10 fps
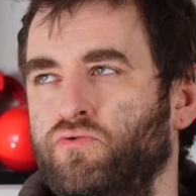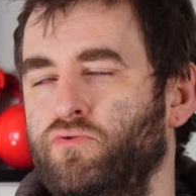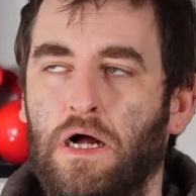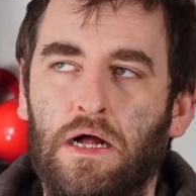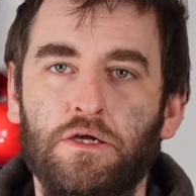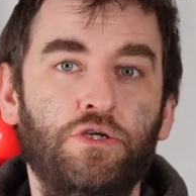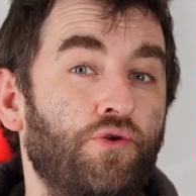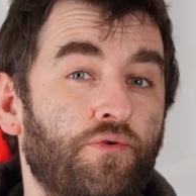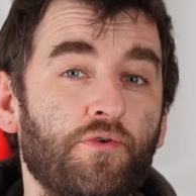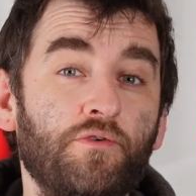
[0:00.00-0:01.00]

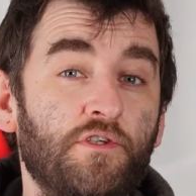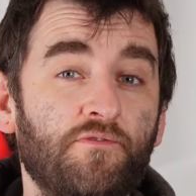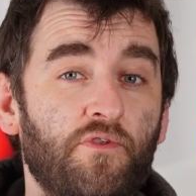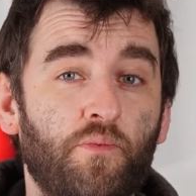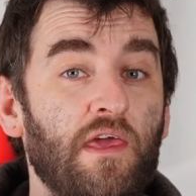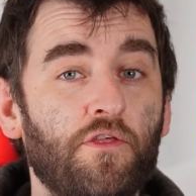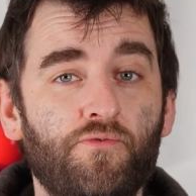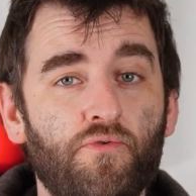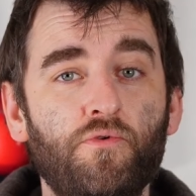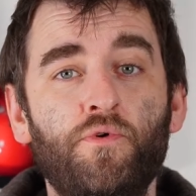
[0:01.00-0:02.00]
2/3 of the way
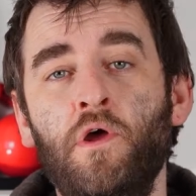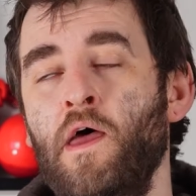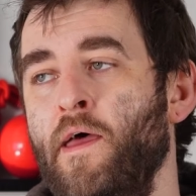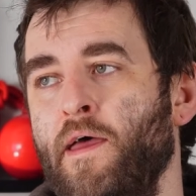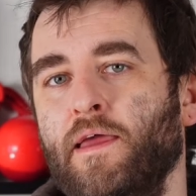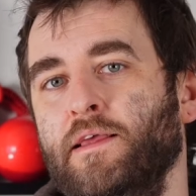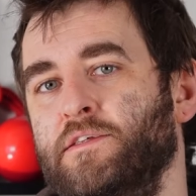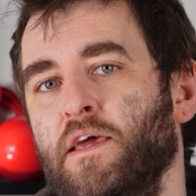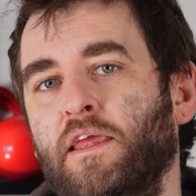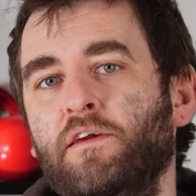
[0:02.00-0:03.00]
through is
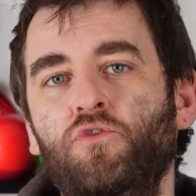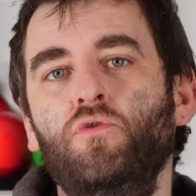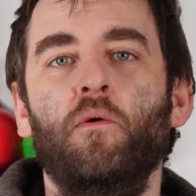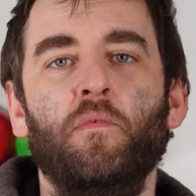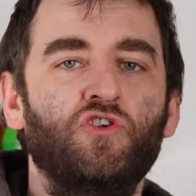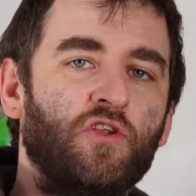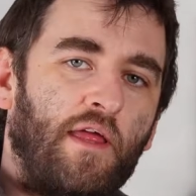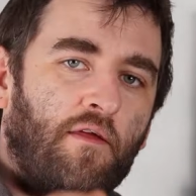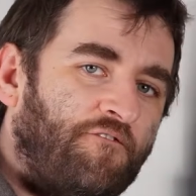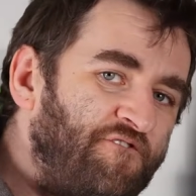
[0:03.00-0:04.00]
going to give you a much
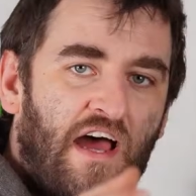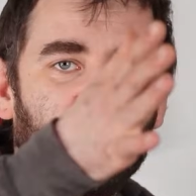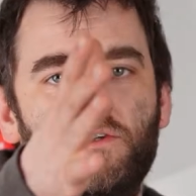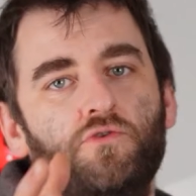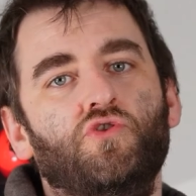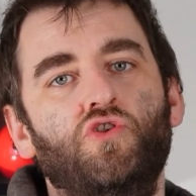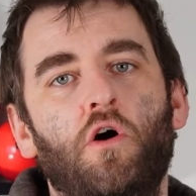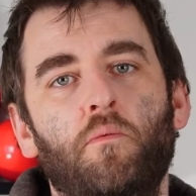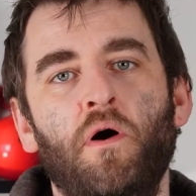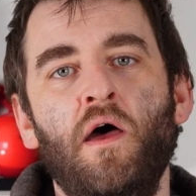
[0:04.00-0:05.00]
like faster
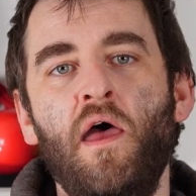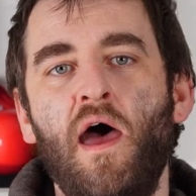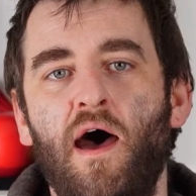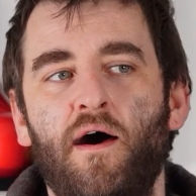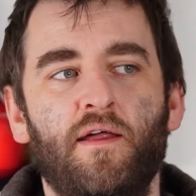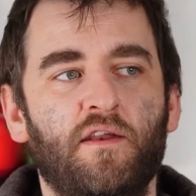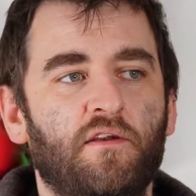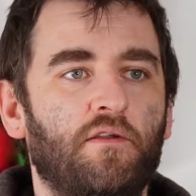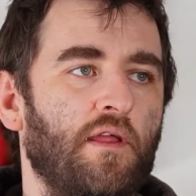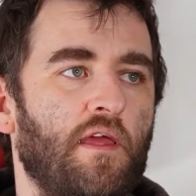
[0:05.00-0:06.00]
chop,
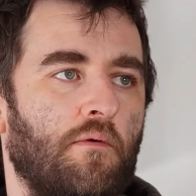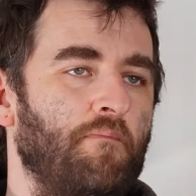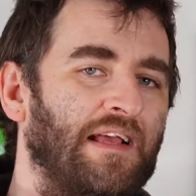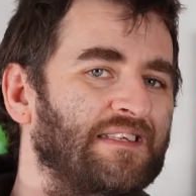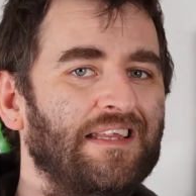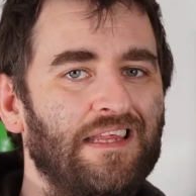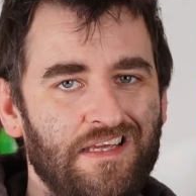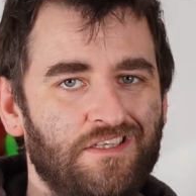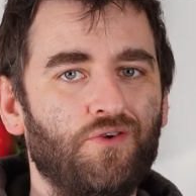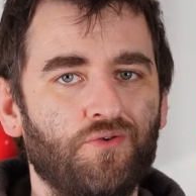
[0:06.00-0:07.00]
and it makes it
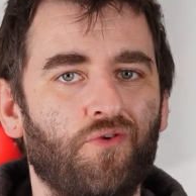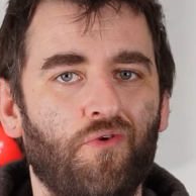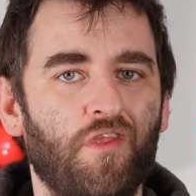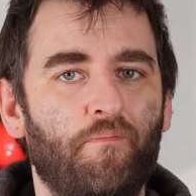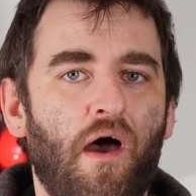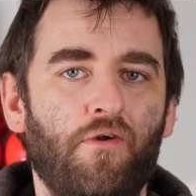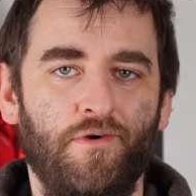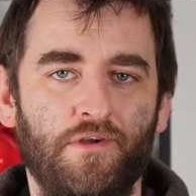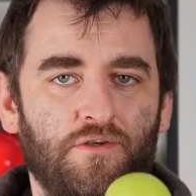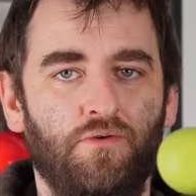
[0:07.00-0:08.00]
easier to run the
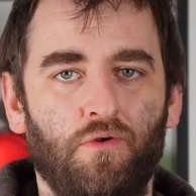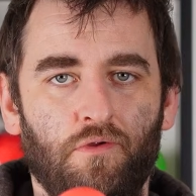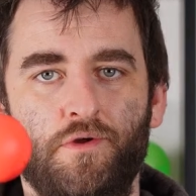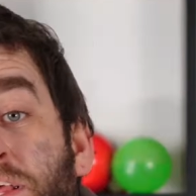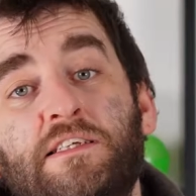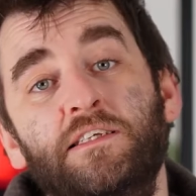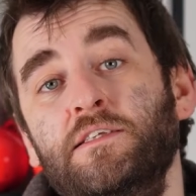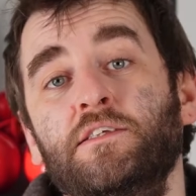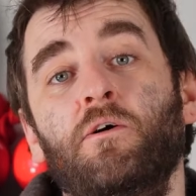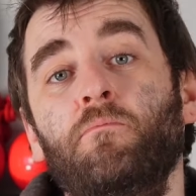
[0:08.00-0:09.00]
pattern as a whole. This
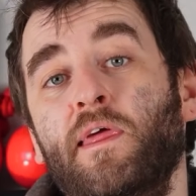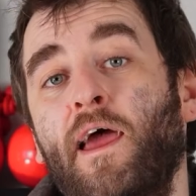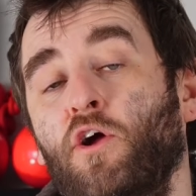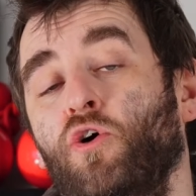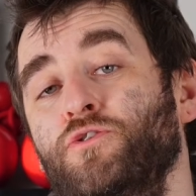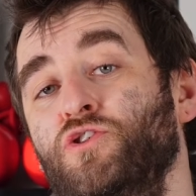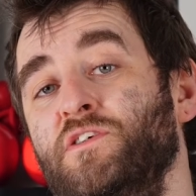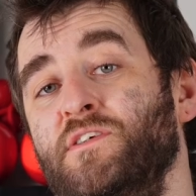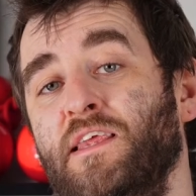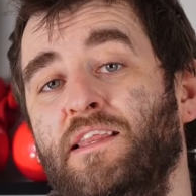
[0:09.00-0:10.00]
isn't something I
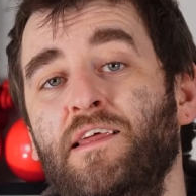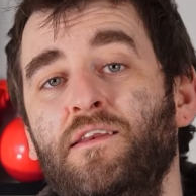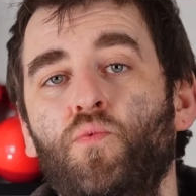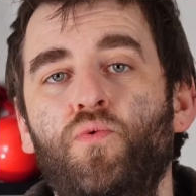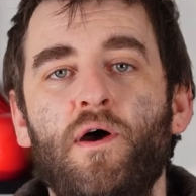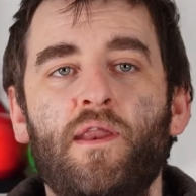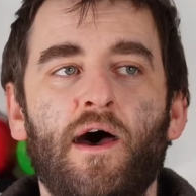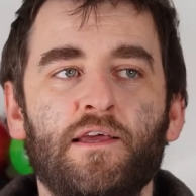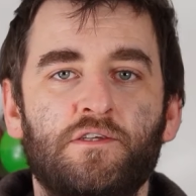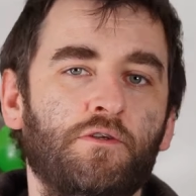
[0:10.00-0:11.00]
consciously did when
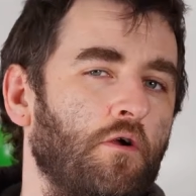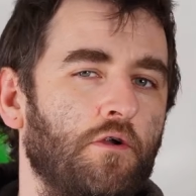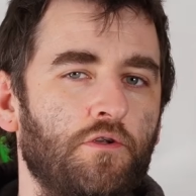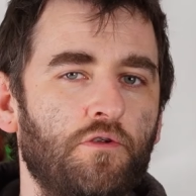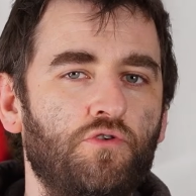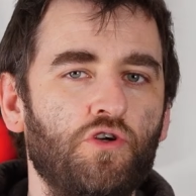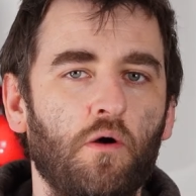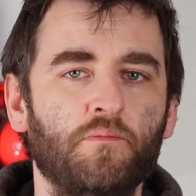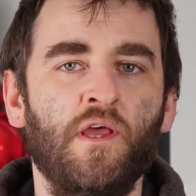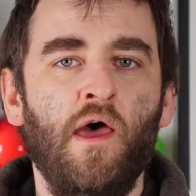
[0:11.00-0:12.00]
I started to do
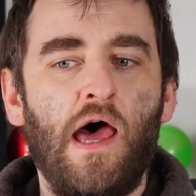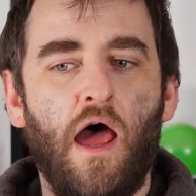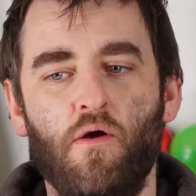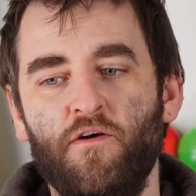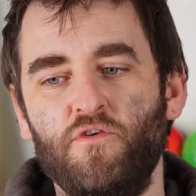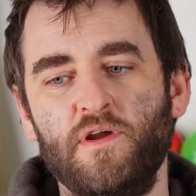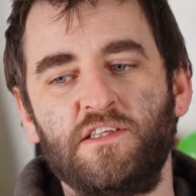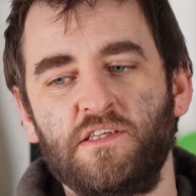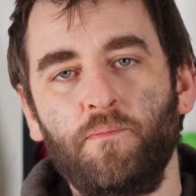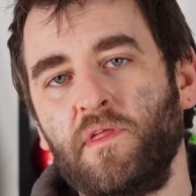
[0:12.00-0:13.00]
chops. However,
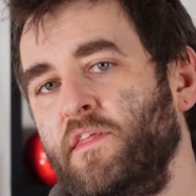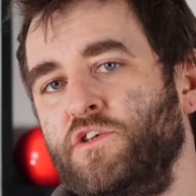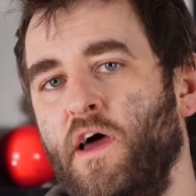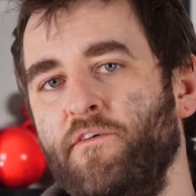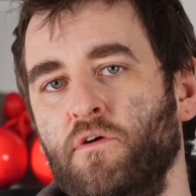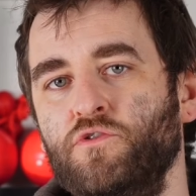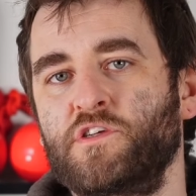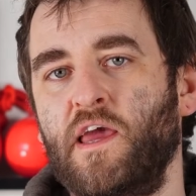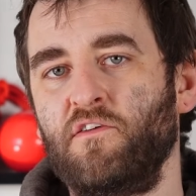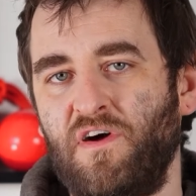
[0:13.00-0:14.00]
it's something that I found
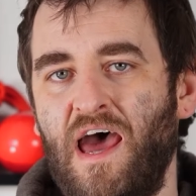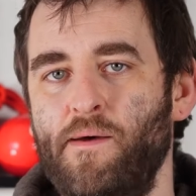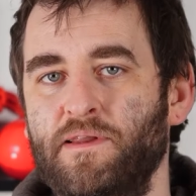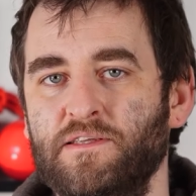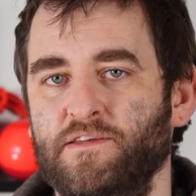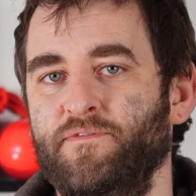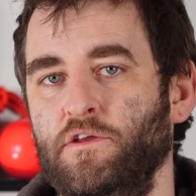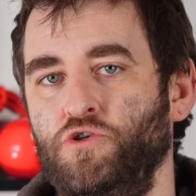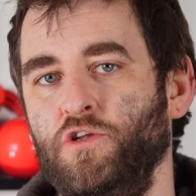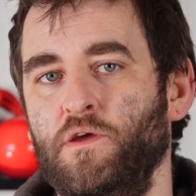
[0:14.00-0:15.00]
just kind of happens
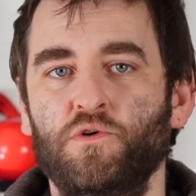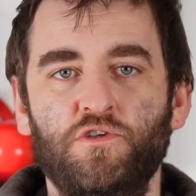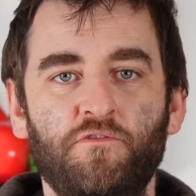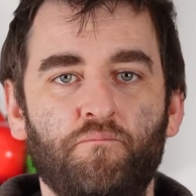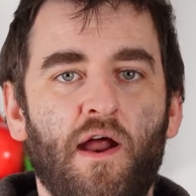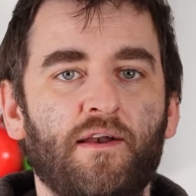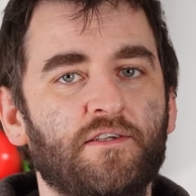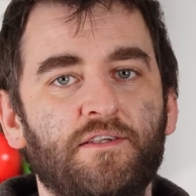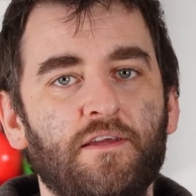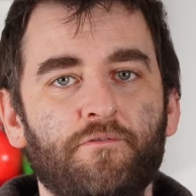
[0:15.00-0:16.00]
eventually once you've
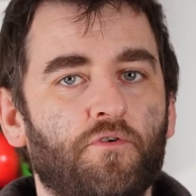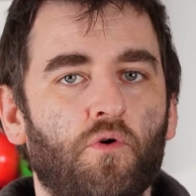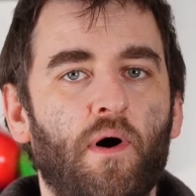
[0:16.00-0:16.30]
practiced it for a